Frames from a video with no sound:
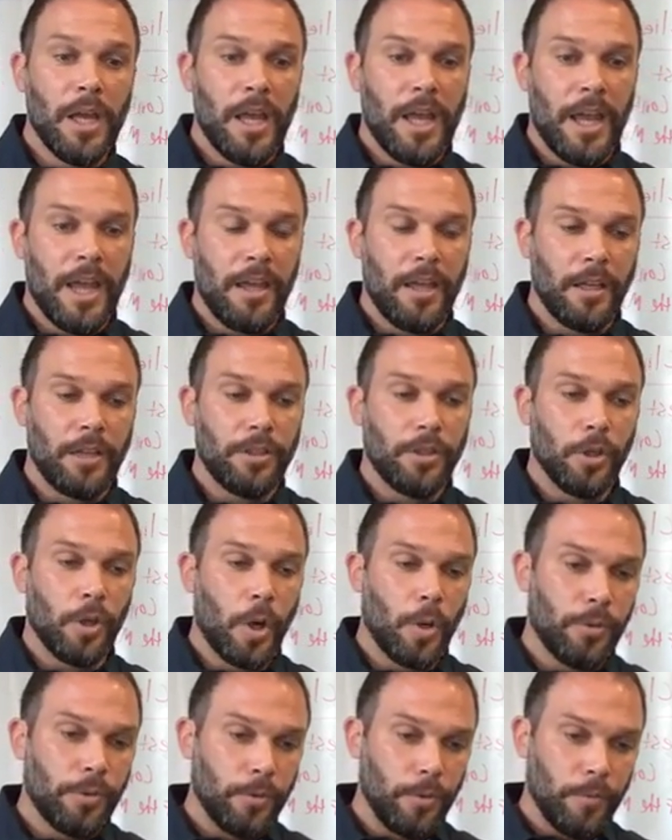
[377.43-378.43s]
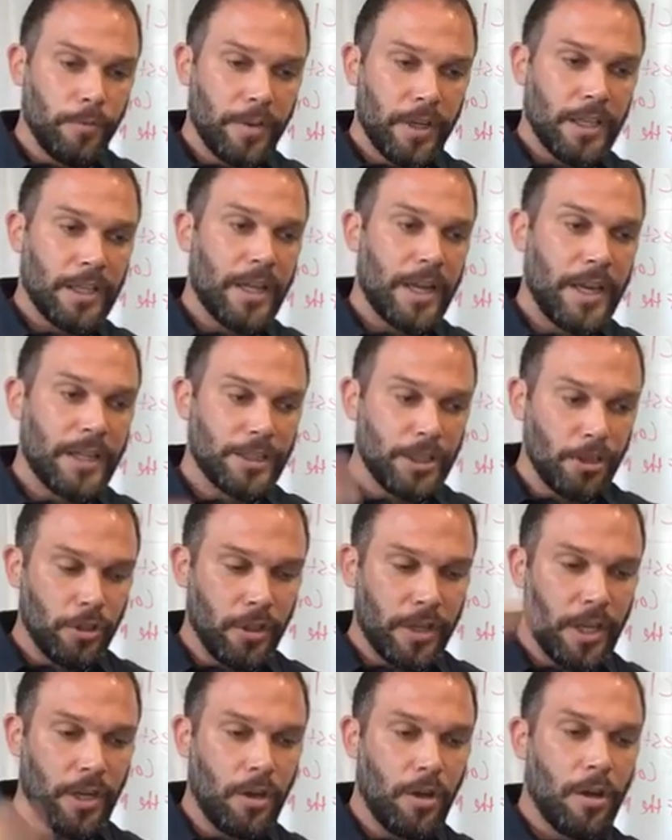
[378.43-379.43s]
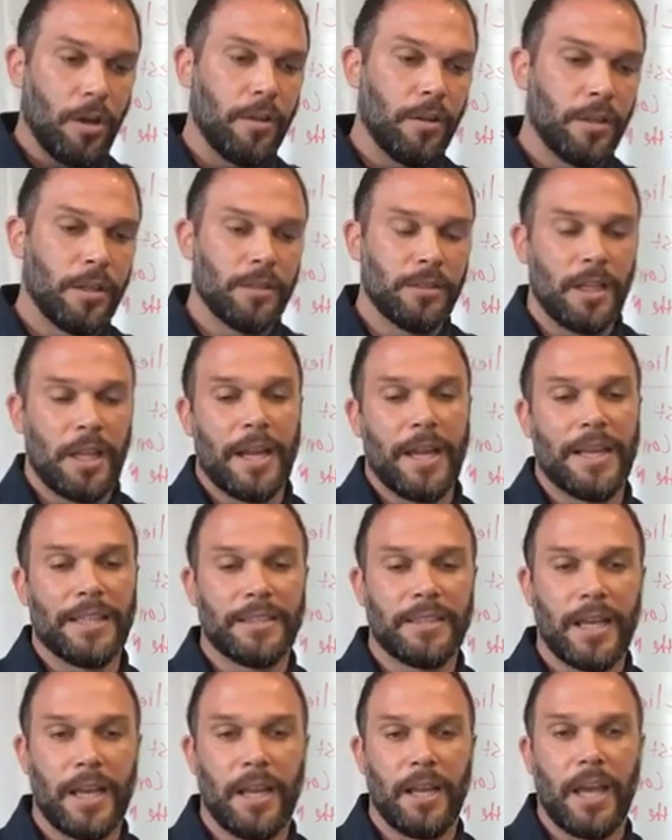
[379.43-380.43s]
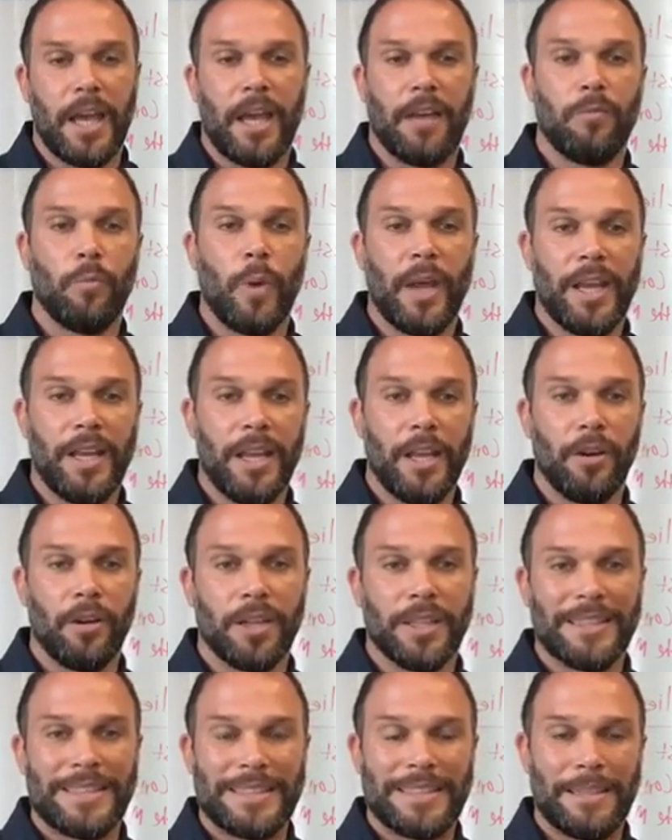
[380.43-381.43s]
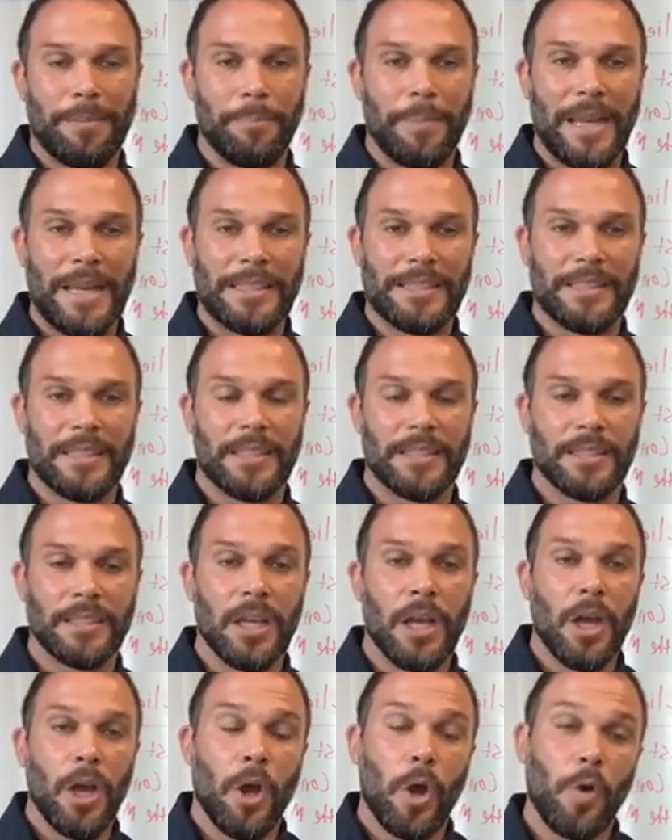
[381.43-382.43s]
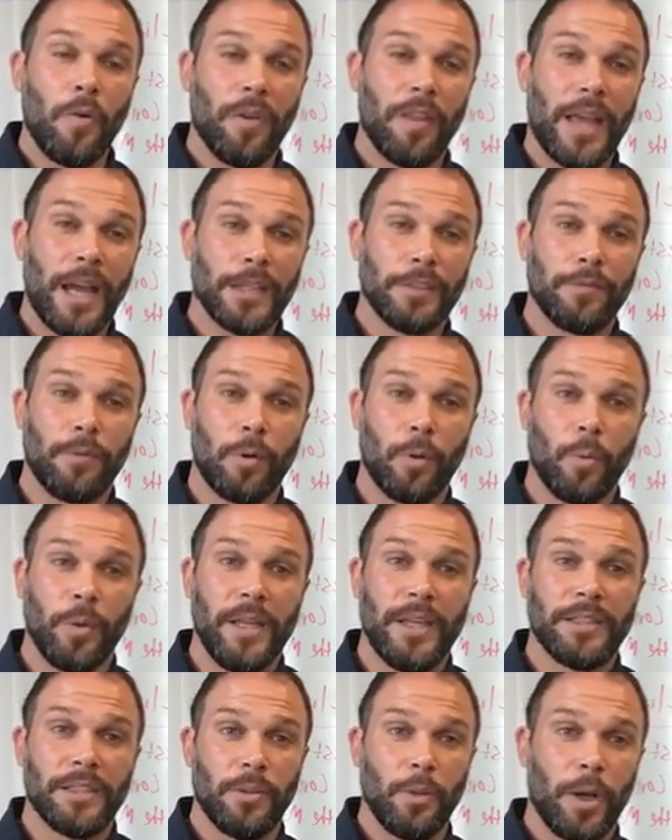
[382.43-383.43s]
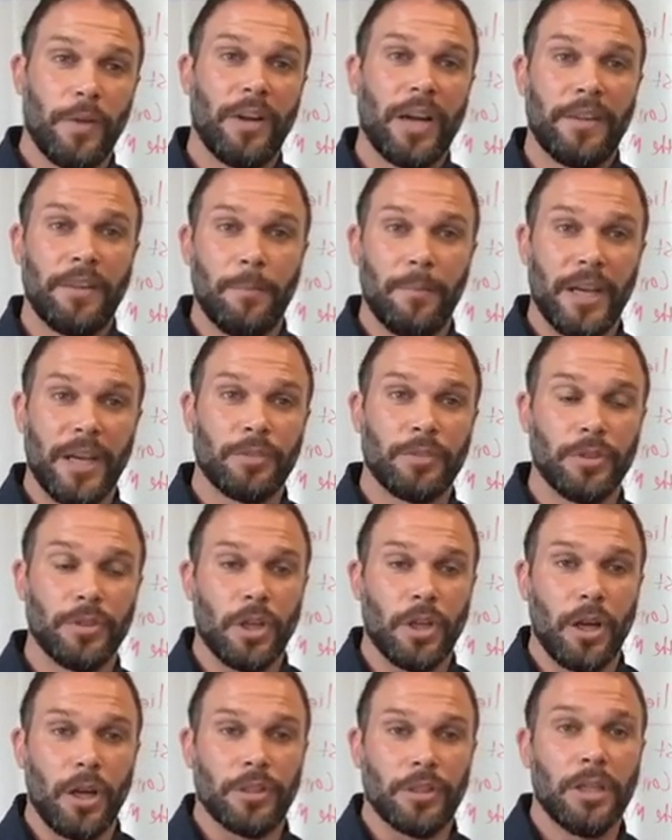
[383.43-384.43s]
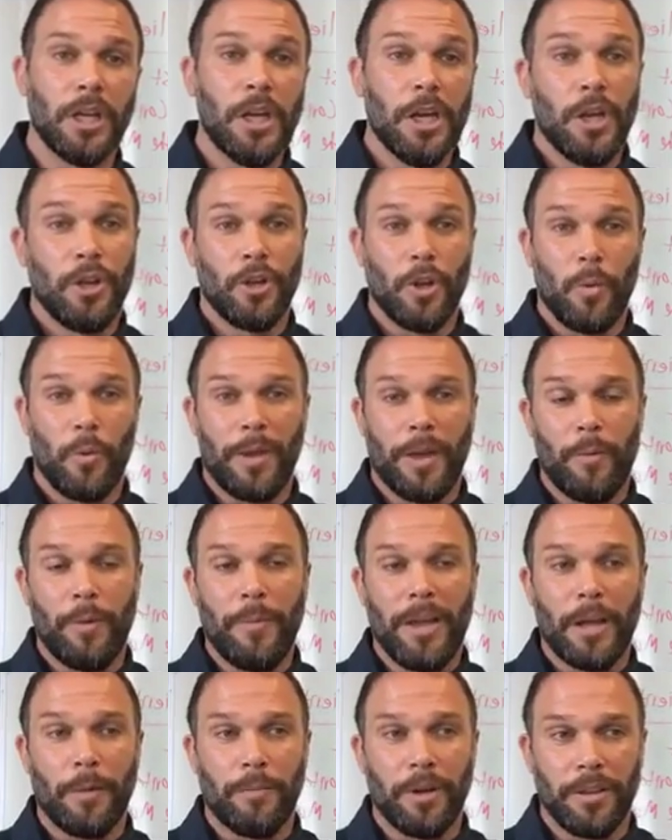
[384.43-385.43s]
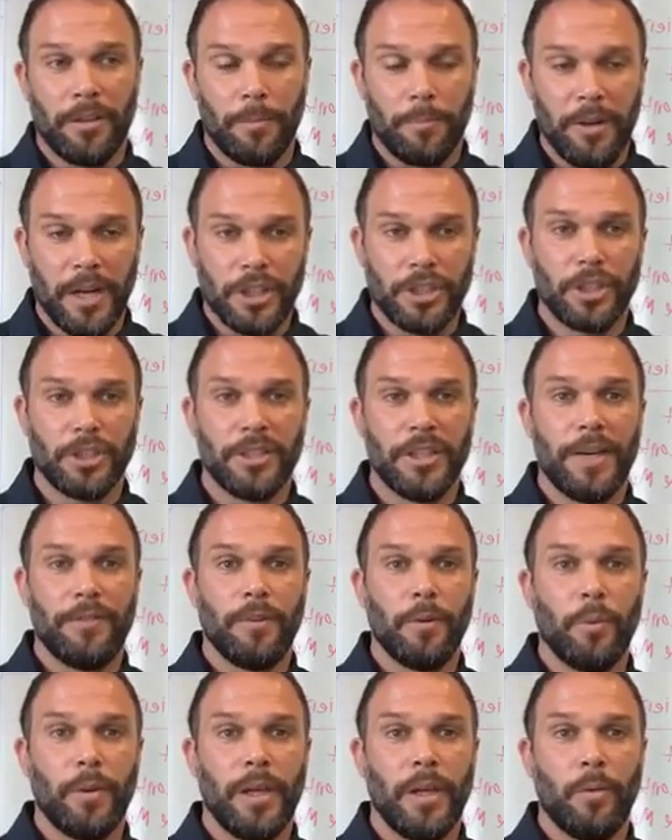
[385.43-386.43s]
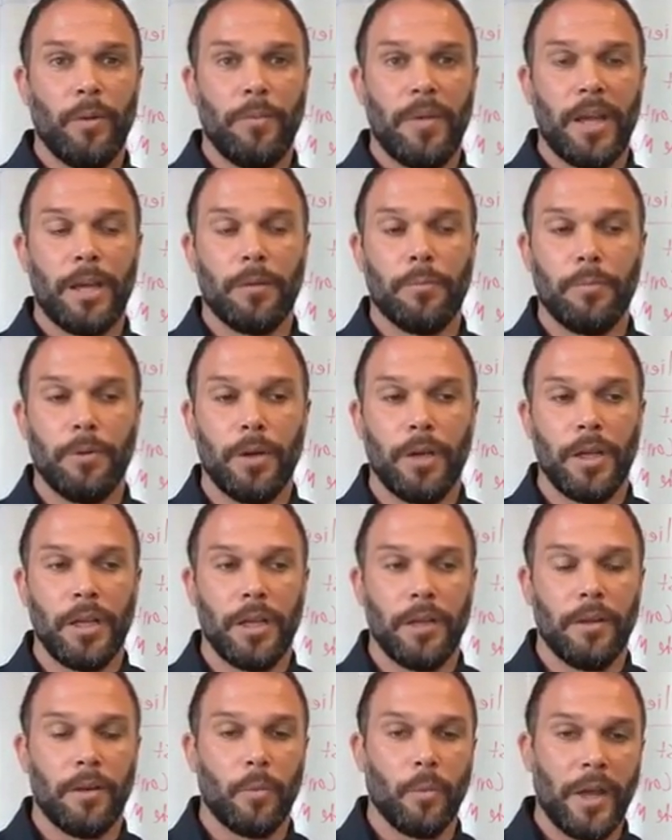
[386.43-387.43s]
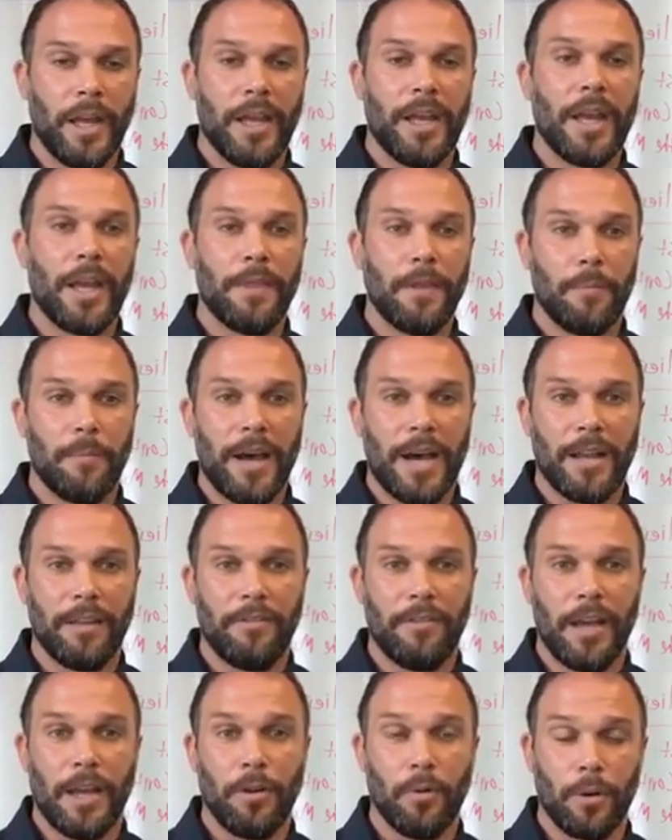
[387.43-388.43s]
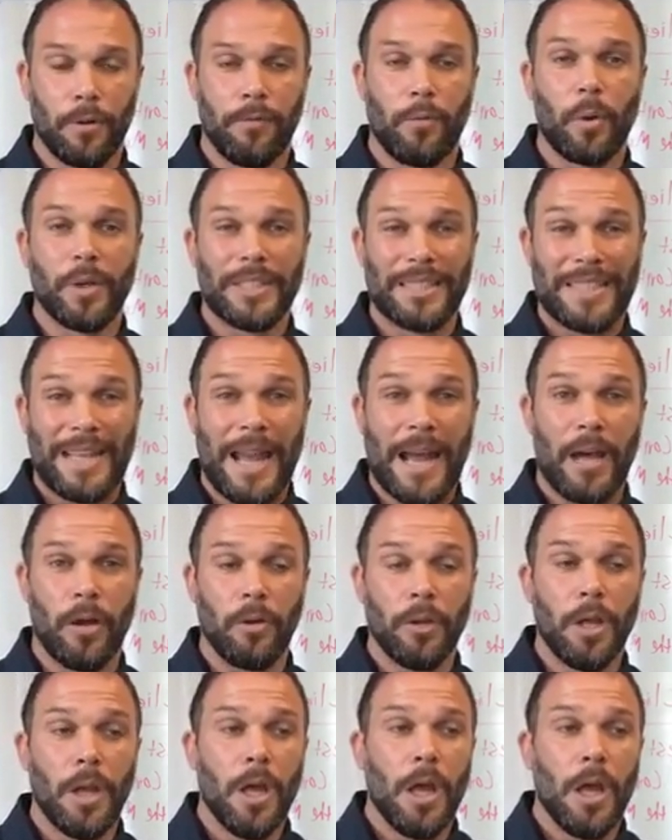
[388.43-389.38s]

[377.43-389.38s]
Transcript: And you'll go through Fit Clients, and you look at all the clients that have weighed in on a consistent basis over the last 4 weeks, and whoever got the best results. We make them put their pictures in every week. We make them put in their weight and their body fat in order for it to count.